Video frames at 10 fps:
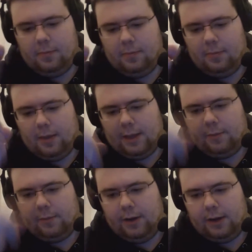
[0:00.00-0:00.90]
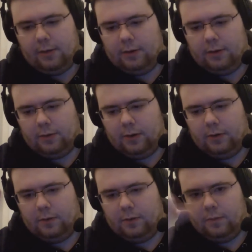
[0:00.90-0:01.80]
I kept running out of
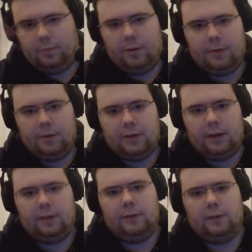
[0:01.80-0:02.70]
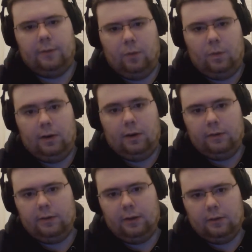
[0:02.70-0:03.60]
resources for pretty much anything except for wood and
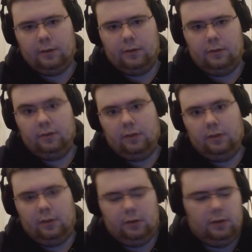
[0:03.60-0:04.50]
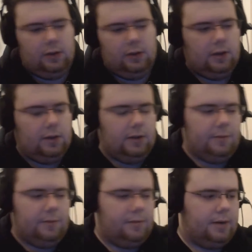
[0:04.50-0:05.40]
steel.
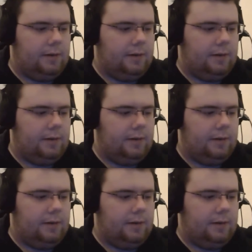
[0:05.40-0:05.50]
But whatever.